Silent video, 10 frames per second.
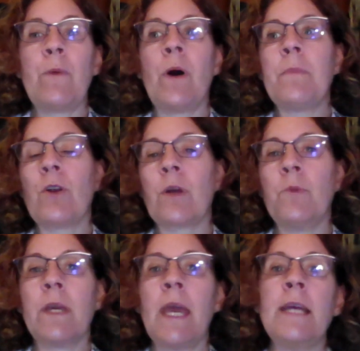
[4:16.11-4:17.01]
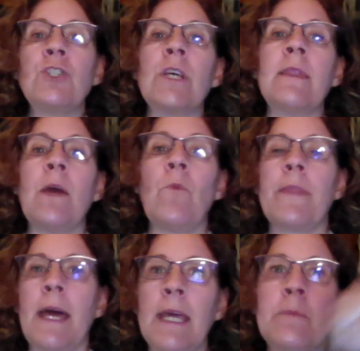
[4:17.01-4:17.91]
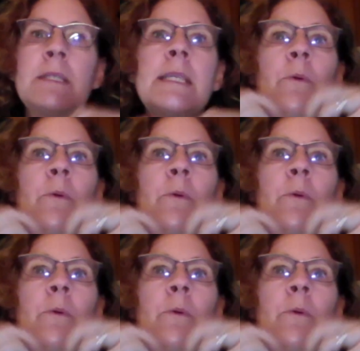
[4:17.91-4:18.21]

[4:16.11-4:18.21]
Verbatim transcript: They want better communication. They want that intimacy.